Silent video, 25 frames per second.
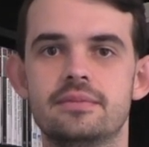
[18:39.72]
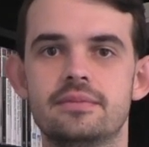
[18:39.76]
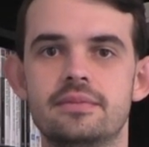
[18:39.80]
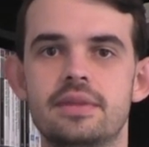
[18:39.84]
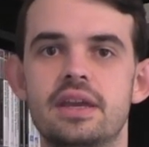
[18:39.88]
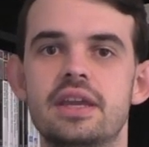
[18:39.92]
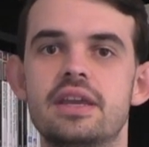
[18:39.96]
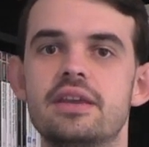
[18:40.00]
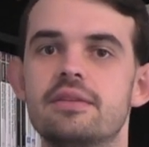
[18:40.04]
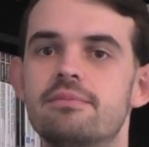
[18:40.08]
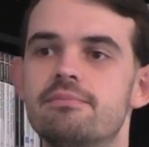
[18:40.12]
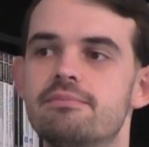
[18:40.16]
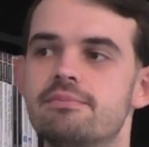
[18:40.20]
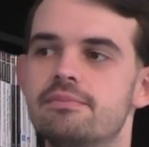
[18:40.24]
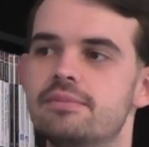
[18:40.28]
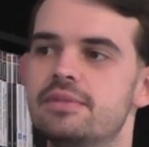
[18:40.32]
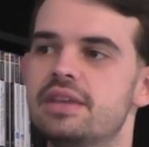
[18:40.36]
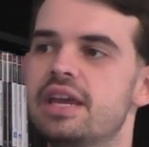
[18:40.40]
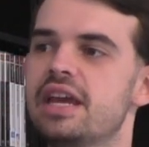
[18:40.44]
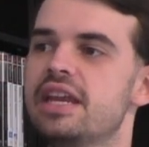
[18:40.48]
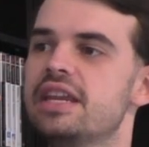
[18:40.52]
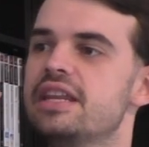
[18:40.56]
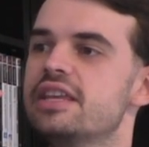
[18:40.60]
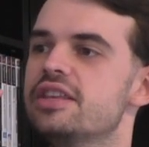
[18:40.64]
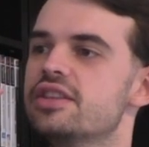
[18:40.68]
like a
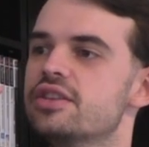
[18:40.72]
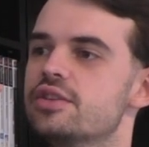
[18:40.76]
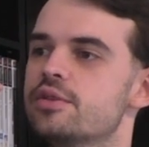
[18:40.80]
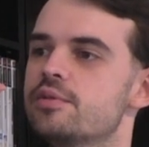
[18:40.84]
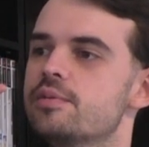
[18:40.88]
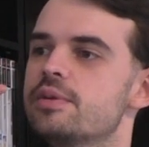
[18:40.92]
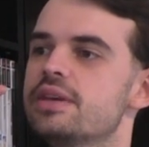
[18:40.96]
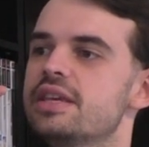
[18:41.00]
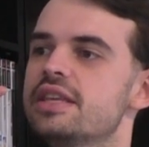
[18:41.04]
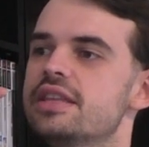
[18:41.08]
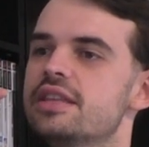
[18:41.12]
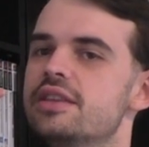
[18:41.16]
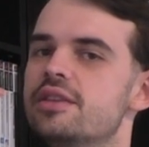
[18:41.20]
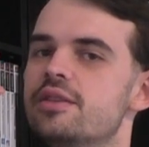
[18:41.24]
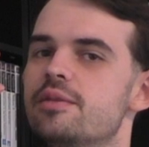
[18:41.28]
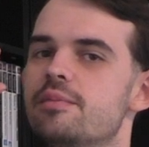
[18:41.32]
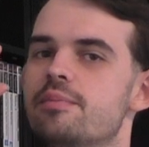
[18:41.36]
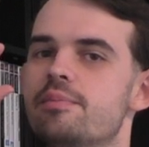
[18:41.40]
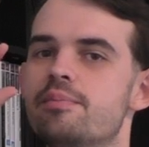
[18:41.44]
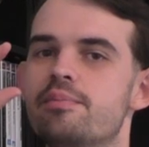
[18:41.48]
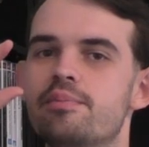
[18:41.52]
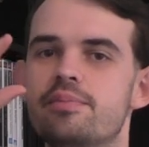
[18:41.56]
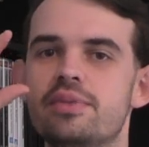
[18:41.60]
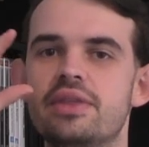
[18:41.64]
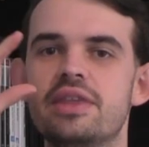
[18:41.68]
tiny squeaky little,
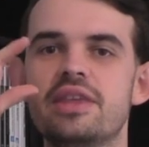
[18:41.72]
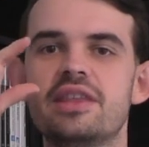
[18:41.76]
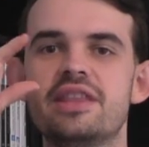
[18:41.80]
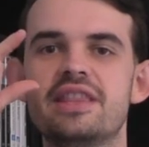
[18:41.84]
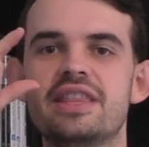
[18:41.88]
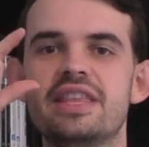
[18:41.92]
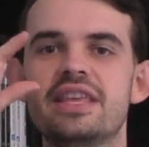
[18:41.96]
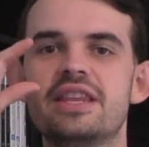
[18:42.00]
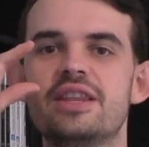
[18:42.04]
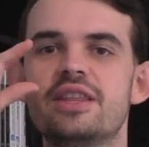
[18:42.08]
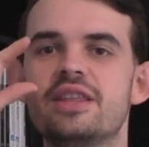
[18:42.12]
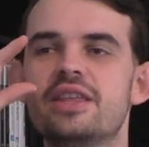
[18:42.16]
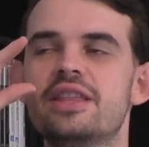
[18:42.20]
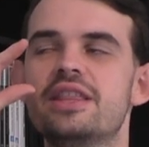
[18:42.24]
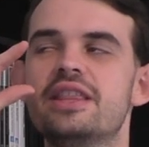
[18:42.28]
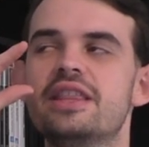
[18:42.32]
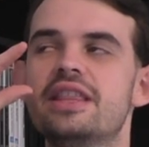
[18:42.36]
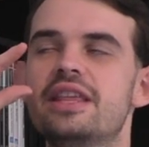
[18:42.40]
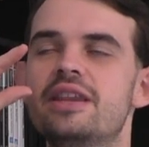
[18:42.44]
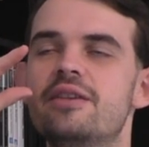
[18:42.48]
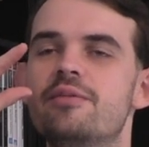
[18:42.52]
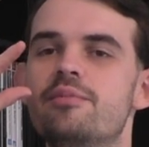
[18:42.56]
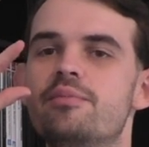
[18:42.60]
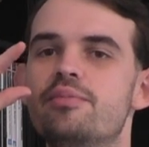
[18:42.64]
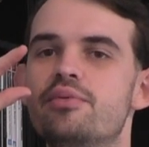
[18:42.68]

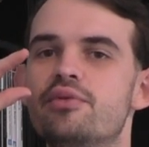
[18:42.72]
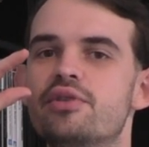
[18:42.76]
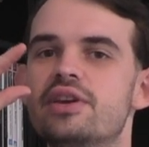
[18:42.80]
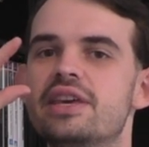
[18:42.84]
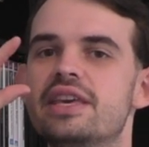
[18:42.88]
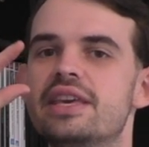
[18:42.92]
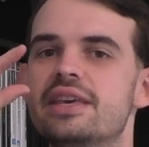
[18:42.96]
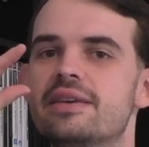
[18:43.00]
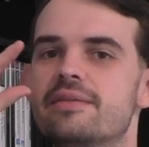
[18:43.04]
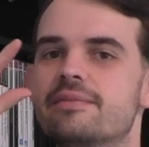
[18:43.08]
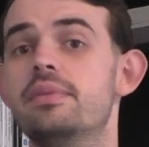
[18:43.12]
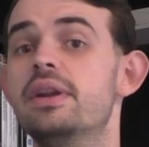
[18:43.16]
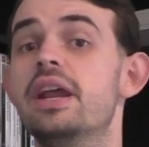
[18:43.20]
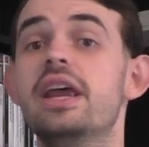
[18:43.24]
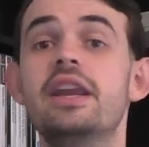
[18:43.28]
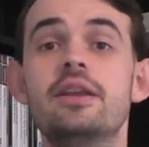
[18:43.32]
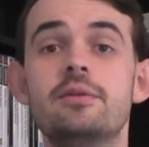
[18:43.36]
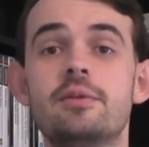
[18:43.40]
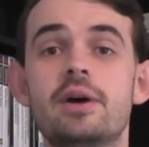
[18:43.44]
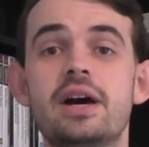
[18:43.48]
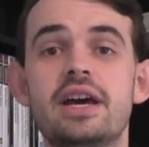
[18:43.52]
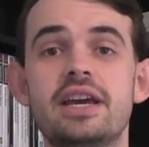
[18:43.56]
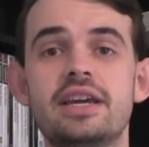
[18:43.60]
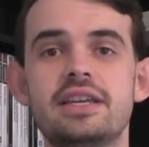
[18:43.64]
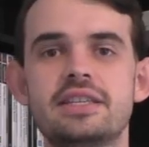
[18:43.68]
little boy. But
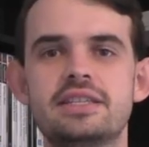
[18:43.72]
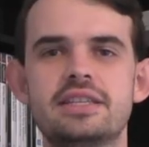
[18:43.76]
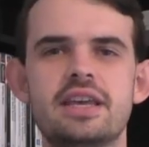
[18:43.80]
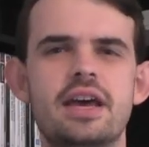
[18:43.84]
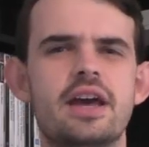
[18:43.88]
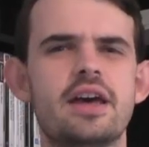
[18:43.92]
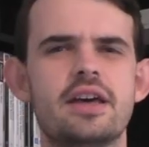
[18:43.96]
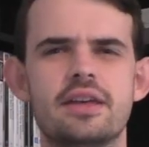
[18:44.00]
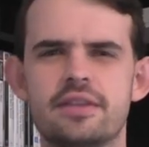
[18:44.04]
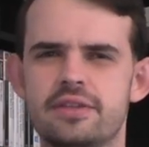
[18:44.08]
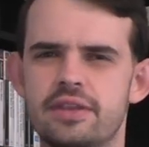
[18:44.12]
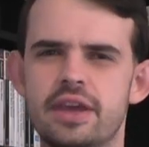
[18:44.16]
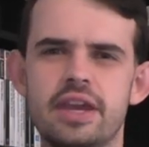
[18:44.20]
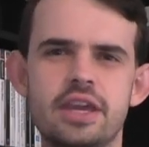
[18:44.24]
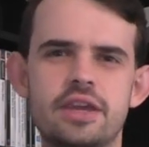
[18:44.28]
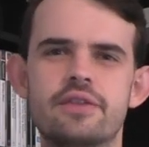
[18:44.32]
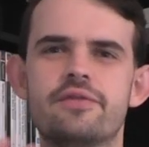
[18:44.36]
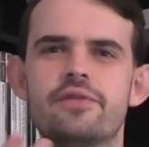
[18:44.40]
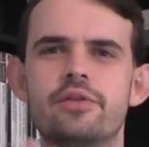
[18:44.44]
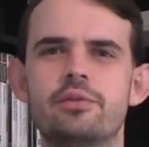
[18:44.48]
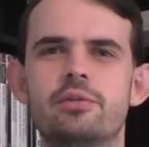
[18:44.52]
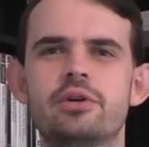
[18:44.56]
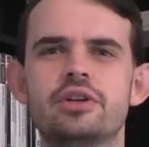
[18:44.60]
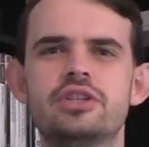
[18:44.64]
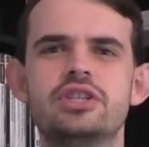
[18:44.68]
anyways, thank you
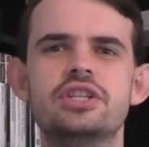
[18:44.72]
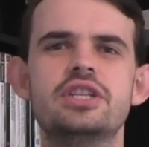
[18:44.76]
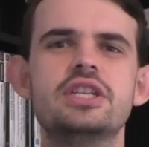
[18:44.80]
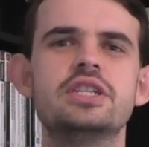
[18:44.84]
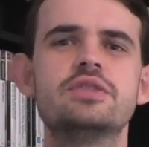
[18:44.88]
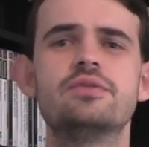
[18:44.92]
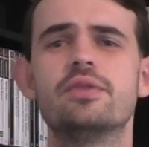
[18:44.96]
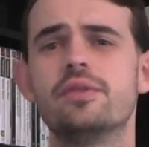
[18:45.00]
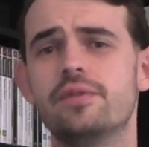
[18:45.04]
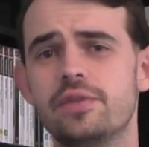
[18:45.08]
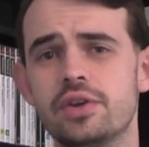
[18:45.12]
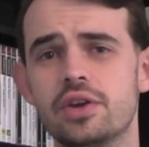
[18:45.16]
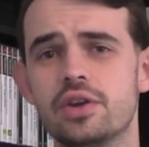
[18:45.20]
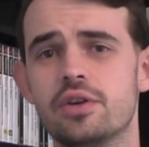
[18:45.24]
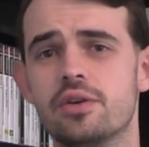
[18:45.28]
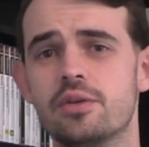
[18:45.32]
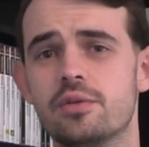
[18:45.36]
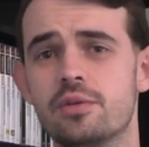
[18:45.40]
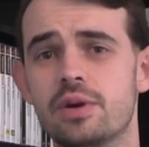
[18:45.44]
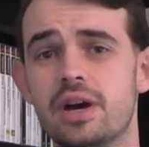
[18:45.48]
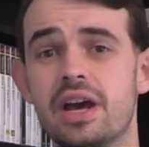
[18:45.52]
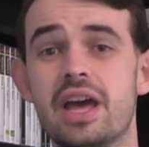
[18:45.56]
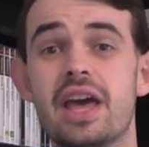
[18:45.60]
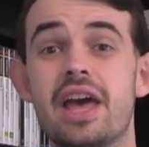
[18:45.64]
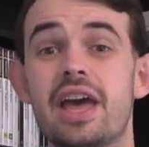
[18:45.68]
for watching this
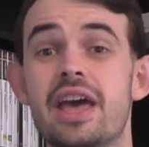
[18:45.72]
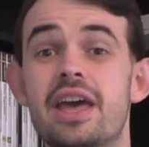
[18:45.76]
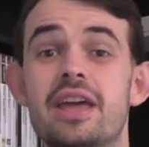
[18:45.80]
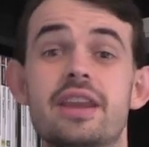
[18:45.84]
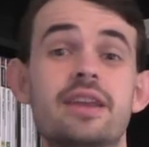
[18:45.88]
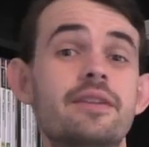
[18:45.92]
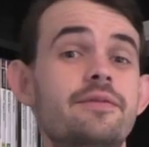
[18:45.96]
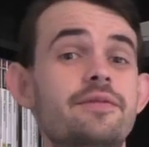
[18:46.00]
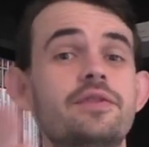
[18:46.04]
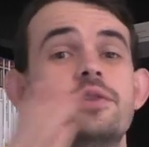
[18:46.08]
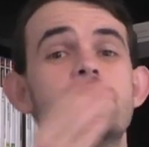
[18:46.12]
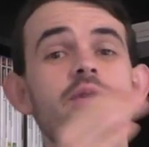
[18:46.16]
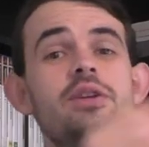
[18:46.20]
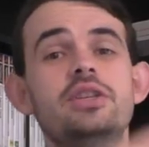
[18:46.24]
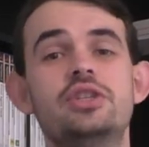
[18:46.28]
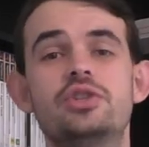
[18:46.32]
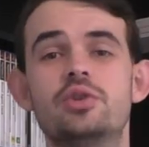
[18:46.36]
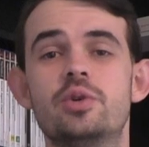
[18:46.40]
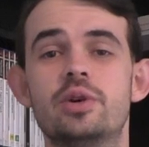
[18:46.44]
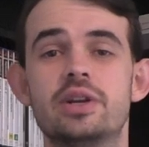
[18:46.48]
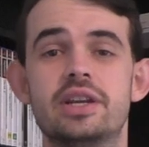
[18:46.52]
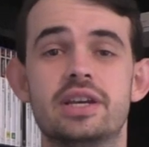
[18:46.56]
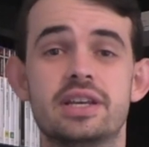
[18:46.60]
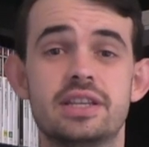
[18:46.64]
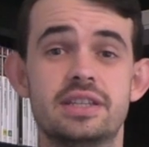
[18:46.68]
review, and if you
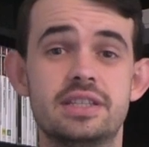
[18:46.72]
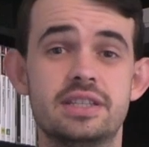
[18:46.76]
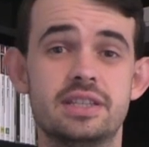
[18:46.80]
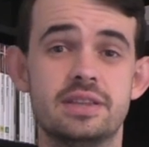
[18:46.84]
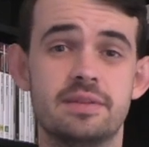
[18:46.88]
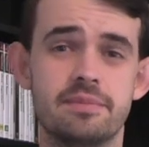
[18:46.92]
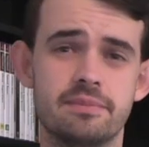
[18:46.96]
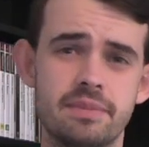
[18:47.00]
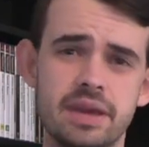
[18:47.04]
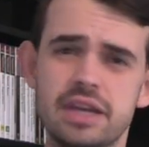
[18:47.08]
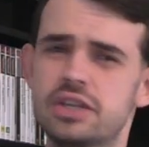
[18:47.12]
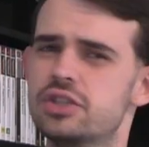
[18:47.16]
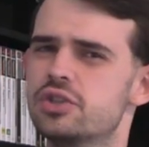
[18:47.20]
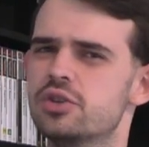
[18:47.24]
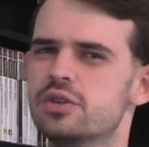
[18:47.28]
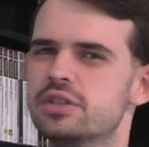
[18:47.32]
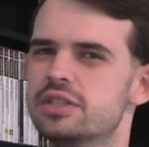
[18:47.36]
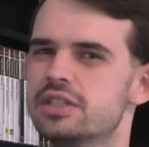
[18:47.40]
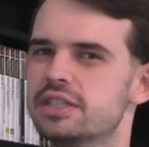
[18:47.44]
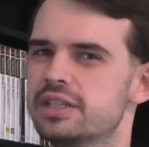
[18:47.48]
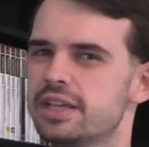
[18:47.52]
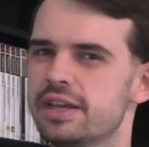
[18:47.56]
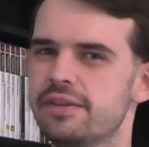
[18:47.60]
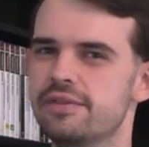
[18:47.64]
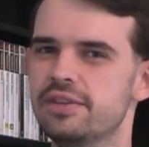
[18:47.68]
enjoyed it, make sure
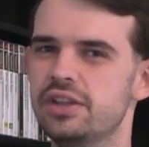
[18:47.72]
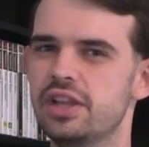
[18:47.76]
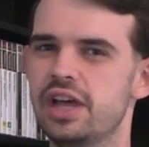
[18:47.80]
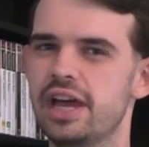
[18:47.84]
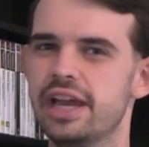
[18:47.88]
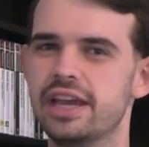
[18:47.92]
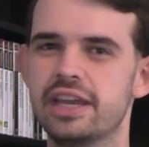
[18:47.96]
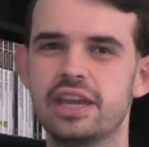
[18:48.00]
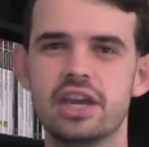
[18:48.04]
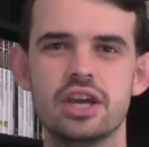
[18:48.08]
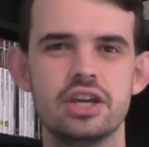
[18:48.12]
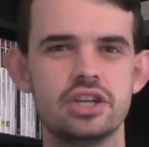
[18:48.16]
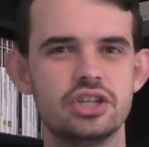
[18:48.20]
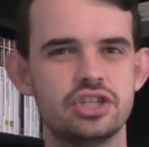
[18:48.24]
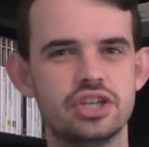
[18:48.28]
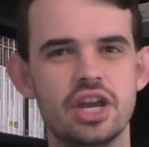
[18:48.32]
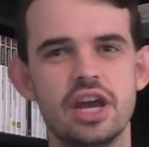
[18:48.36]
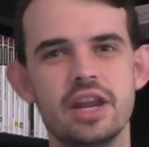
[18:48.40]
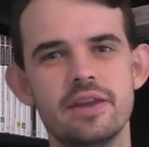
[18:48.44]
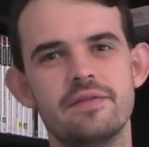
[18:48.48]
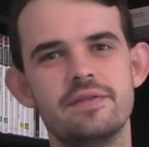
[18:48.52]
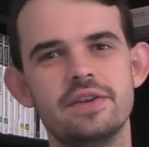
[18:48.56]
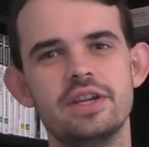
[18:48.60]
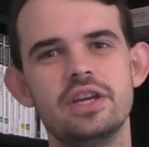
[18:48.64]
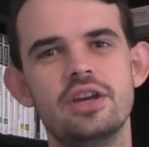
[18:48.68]
to leave a like,
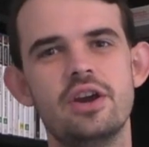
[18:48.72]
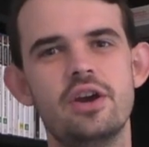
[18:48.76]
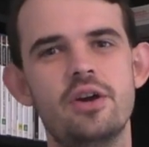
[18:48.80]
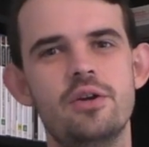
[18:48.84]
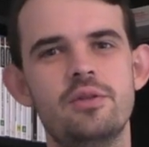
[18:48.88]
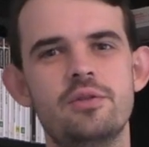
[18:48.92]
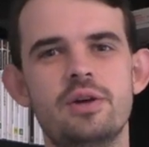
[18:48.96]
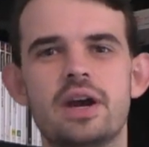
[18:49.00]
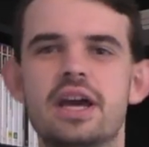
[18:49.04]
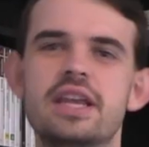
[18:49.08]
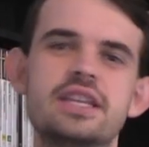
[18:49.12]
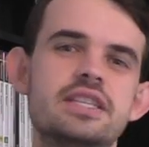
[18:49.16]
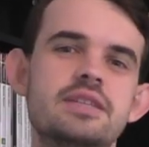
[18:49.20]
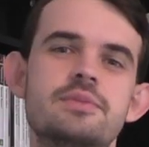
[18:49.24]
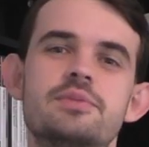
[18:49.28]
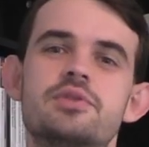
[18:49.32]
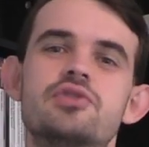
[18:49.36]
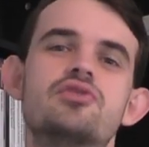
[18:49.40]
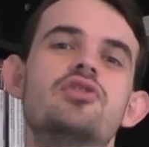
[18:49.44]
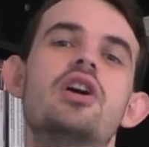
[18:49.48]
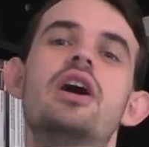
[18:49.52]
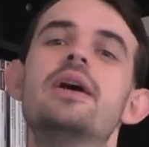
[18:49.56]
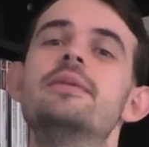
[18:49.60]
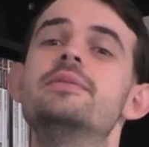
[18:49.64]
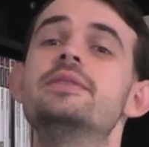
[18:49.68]
share the video, and
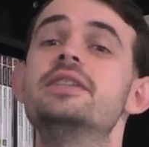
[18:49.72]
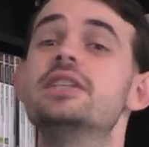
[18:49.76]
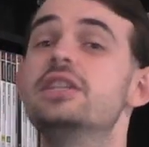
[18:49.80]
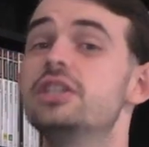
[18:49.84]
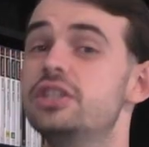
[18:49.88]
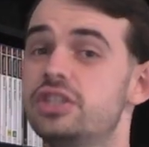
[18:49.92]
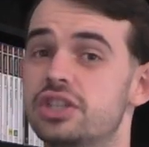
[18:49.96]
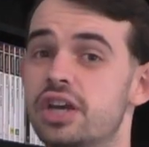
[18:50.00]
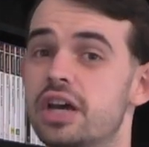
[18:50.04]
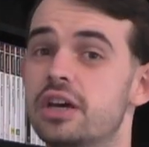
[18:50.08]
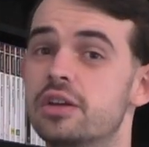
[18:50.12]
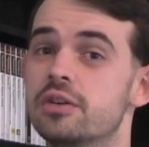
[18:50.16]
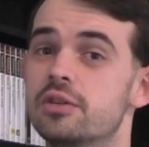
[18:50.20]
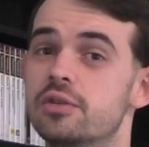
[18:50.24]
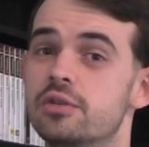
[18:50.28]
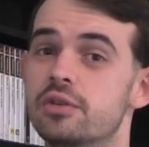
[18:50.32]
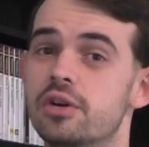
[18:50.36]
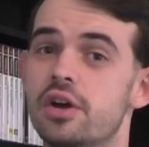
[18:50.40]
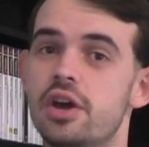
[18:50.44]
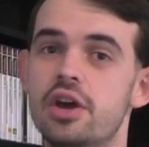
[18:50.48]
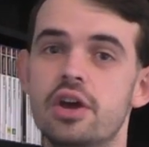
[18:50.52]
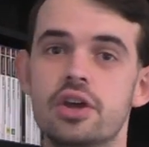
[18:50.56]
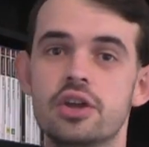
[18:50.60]
subscribe to the channel.